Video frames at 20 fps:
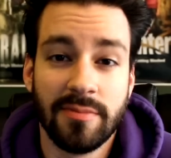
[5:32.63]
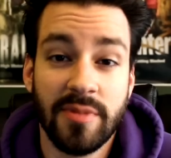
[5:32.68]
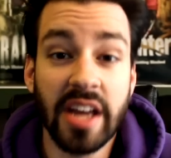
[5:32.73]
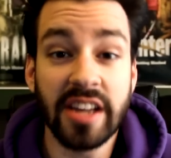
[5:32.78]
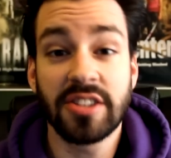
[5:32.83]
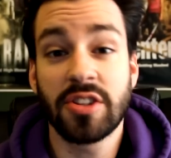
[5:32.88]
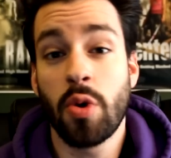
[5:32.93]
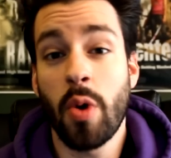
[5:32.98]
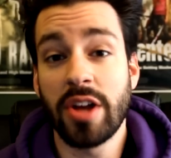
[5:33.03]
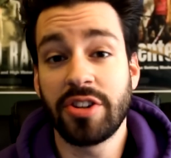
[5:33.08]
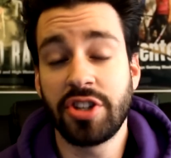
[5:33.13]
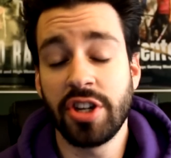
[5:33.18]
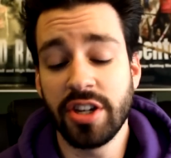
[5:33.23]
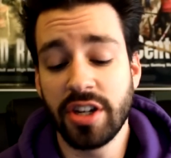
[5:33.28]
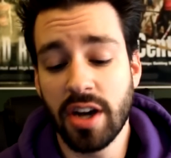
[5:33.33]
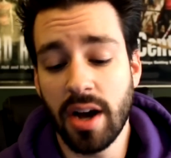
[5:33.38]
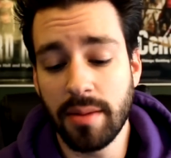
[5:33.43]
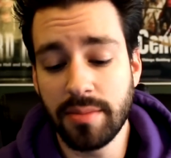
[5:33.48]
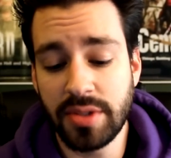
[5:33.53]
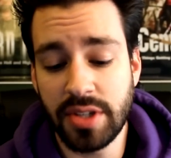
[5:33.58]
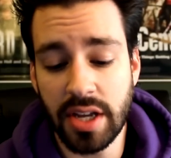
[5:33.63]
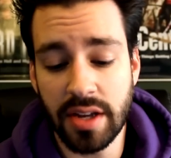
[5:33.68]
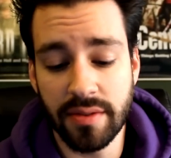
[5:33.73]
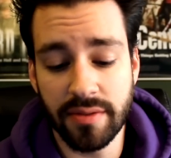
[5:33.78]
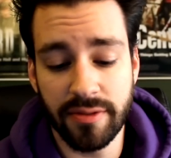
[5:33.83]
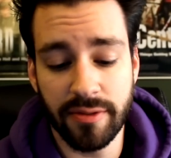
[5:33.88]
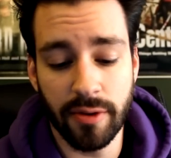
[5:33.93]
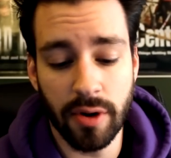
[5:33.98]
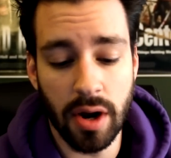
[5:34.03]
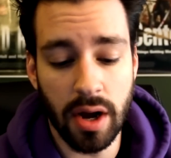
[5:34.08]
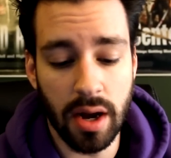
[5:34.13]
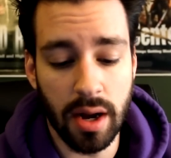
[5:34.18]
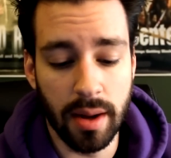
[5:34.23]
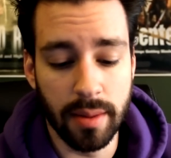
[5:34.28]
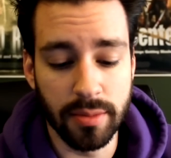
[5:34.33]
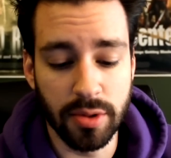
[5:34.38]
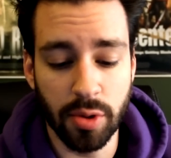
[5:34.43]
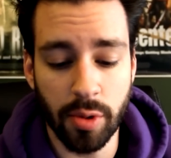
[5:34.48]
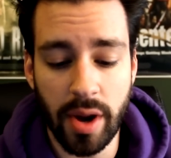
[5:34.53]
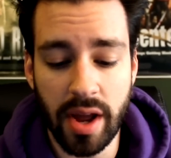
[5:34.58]
Next question comes in
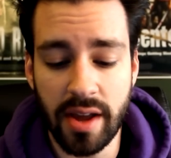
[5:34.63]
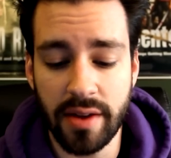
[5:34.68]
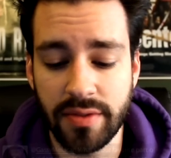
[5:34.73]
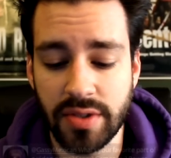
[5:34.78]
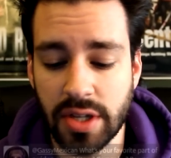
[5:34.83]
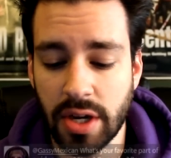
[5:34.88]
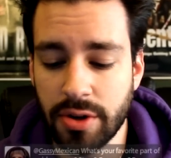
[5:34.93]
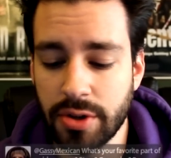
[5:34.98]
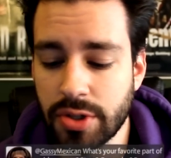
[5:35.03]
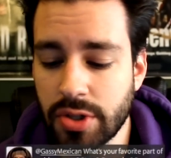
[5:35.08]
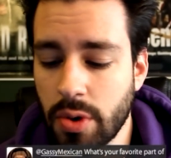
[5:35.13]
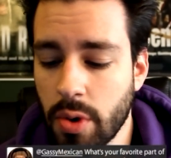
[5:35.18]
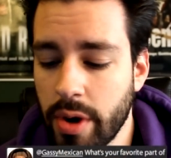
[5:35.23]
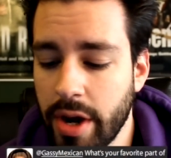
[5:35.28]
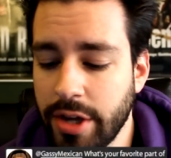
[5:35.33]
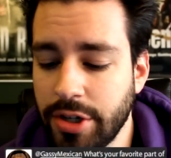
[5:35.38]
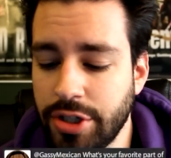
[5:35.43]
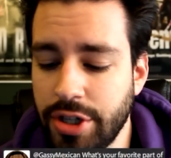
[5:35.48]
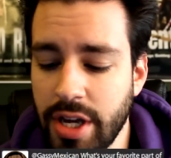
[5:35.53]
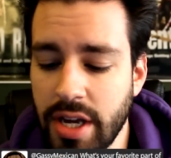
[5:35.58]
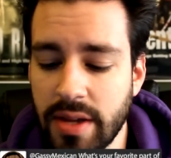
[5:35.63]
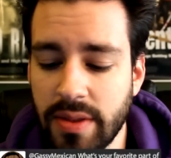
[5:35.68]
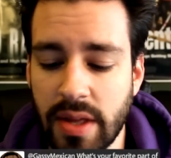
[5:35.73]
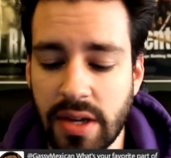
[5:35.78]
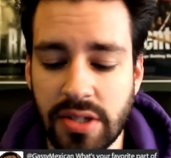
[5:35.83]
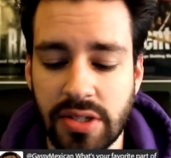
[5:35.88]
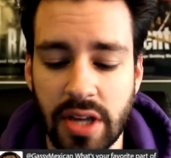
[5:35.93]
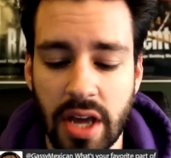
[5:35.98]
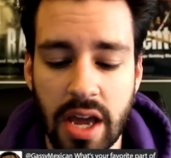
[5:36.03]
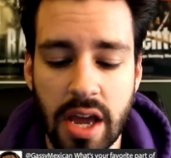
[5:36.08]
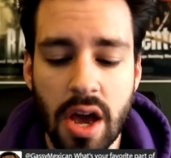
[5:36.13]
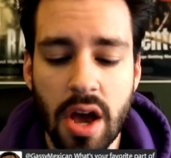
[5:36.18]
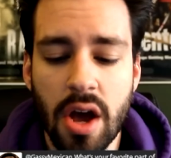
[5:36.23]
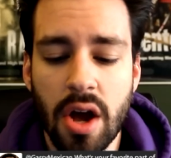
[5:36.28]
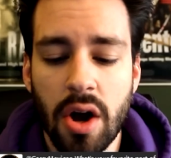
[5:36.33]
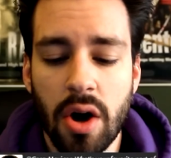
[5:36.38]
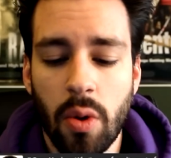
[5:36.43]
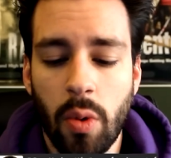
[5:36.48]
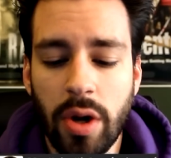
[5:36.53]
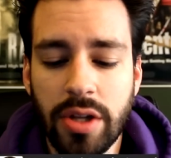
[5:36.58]
from Graves underscore H D, and they say,
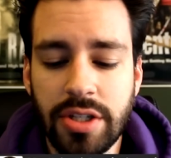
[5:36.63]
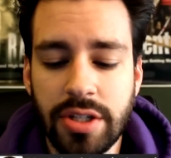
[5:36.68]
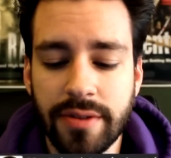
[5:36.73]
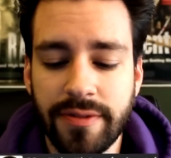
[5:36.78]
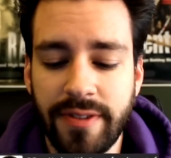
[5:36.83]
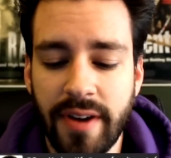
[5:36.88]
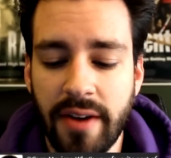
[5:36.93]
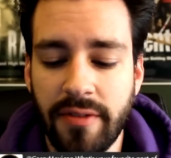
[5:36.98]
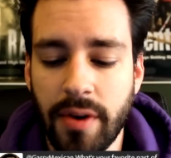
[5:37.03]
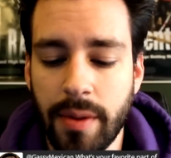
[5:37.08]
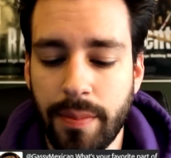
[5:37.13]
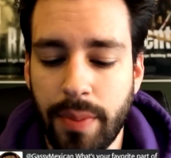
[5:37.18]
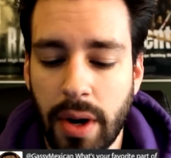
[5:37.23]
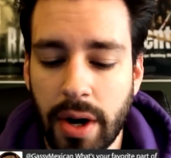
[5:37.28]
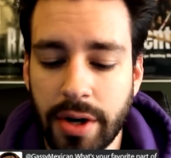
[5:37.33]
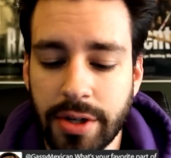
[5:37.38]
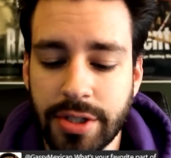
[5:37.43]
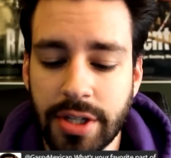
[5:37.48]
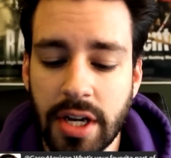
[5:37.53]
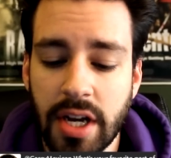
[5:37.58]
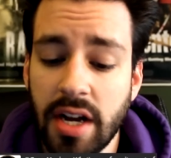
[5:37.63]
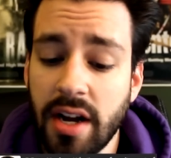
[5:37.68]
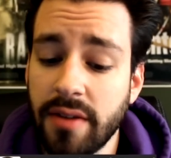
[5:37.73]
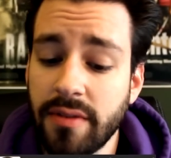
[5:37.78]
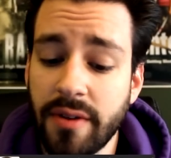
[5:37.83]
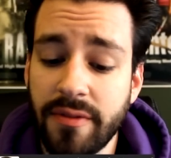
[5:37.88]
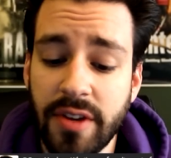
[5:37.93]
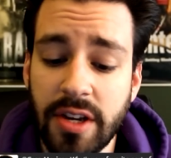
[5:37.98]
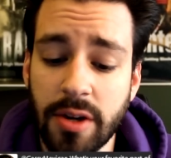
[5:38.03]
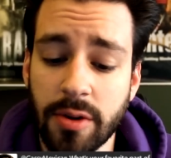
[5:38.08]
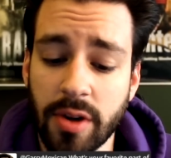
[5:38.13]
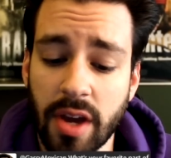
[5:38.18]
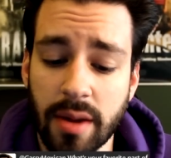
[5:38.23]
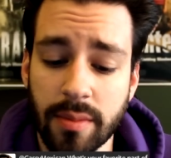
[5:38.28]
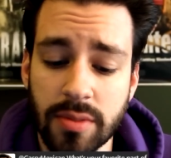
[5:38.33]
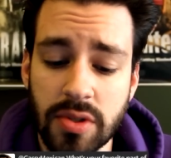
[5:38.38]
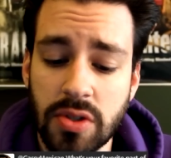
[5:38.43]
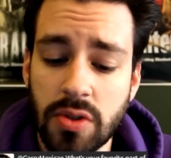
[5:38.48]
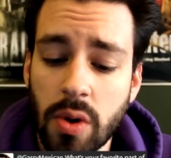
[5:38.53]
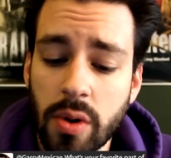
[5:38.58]
what's your favorite part of a video
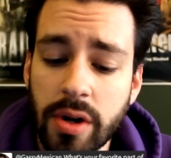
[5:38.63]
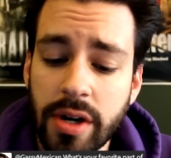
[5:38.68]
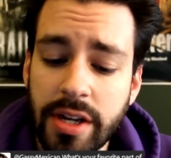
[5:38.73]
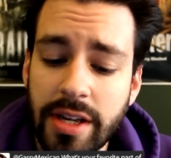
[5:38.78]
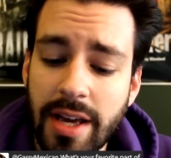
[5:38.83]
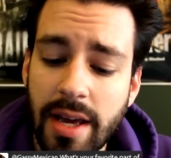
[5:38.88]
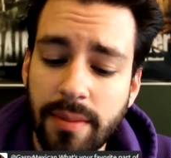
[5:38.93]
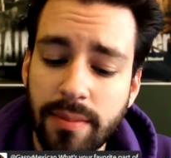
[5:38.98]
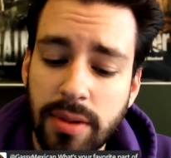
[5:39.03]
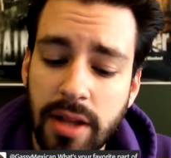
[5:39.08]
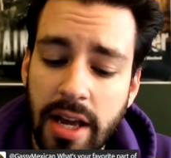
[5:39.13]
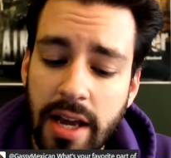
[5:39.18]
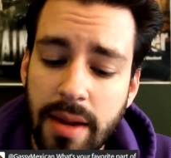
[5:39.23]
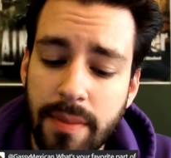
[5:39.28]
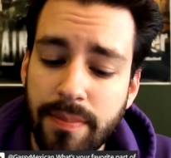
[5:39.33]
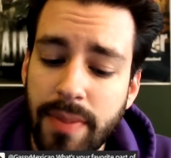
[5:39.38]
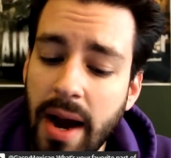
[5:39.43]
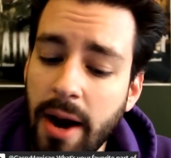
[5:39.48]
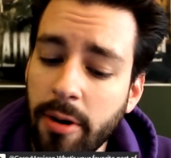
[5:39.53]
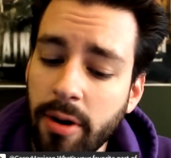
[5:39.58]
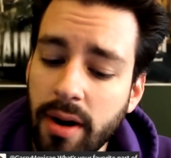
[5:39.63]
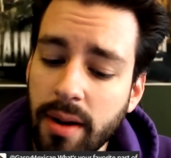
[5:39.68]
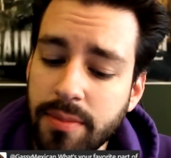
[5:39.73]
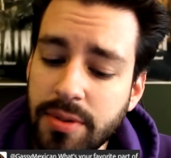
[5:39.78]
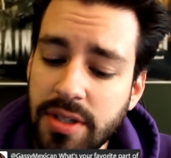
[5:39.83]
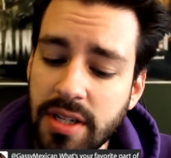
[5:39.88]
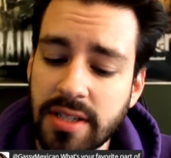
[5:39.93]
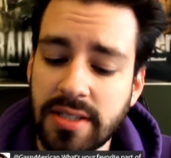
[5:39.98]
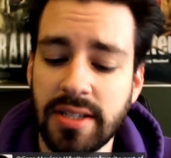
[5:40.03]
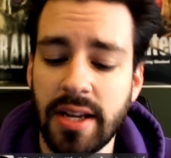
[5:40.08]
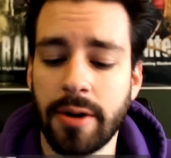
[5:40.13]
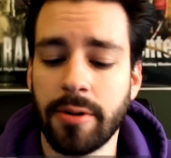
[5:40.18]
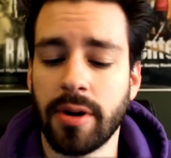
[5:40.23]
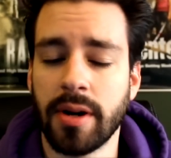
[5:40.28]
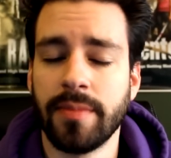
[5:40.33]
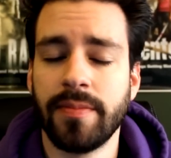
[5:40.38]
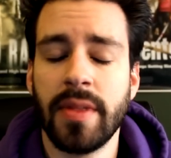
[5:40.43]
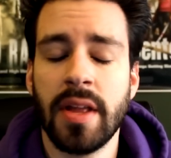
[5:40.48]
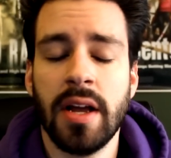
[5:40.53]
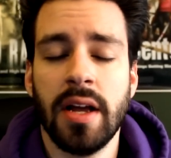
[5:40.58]
game? Story, gameplay, power-ups, et
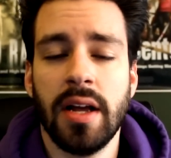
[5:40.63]
cetera.